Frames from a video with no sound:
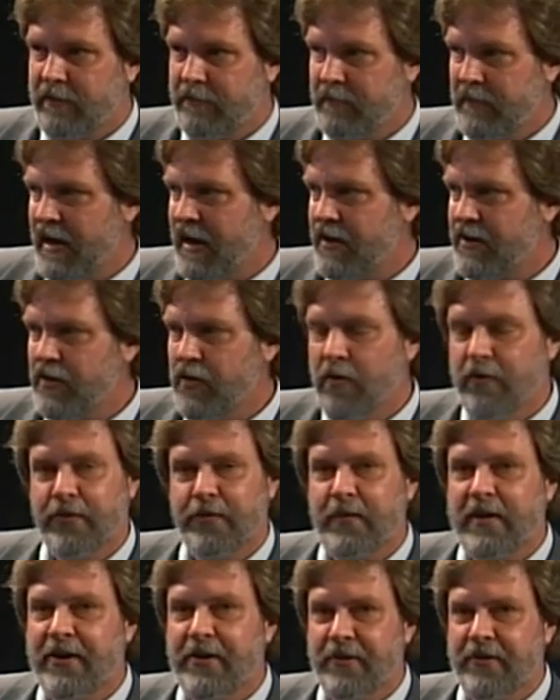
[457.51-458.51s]
and you owe
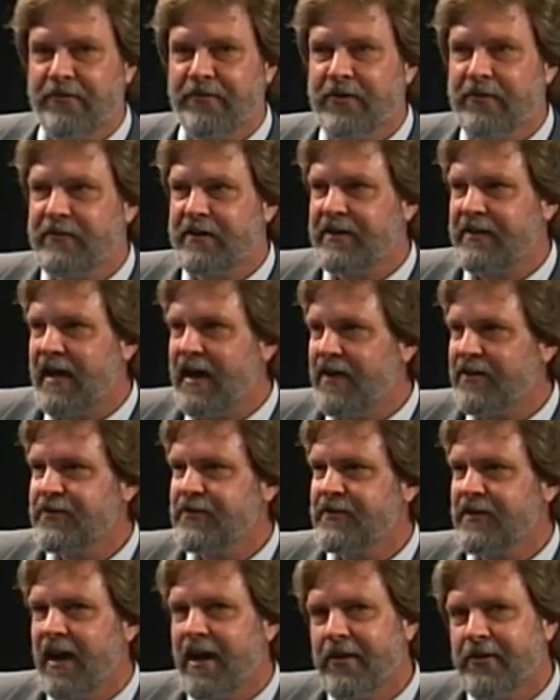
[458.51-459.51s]

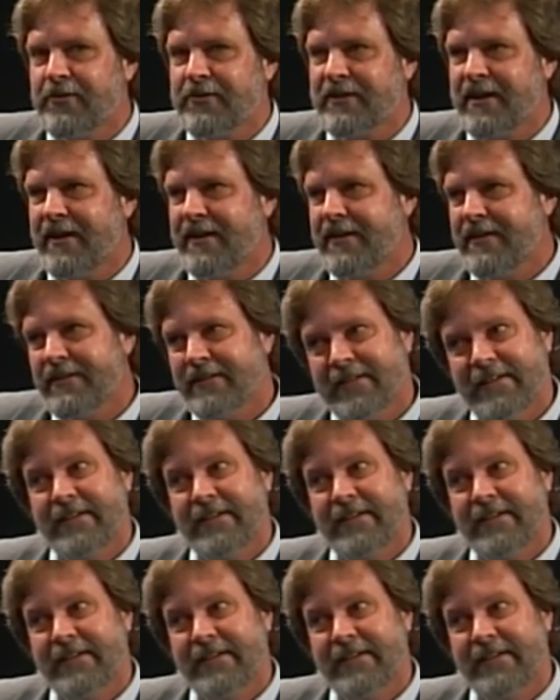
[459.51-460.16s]
$350,000 on it,